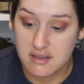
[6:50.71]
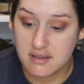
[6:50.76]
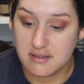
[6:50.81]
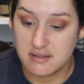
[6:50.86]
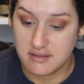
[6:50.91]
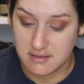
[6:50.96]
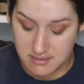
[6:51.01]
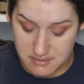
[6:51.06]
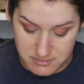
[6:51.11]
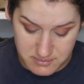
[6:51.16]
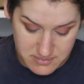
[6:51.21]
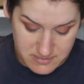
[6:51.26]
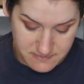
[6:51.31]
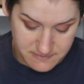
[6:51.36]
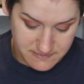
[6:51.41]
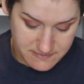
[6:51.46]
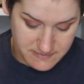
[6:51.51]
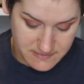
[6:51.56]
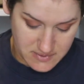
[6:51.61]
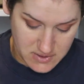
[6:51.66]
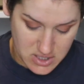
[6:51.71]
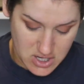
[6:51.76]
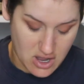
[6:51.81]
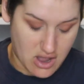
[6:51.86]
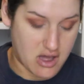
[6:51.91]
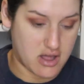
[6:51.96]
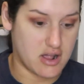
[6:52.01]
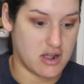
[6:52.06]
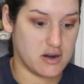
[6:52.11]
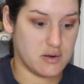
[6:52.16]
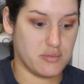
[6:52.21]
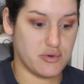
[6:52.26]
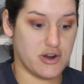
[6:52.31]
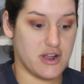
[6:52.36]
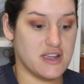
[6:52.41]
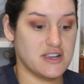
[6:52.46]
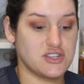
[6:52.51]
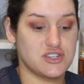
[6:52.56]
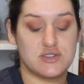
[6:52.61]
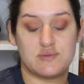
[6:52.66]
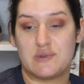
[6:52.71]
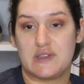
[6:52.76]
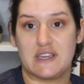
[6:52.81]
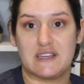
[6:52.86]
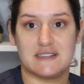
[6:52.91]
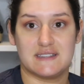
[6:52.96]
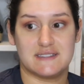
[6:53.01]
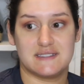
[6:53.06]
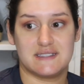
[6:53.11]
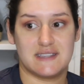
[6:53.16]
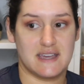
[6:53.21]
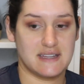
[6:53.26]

not on a brush because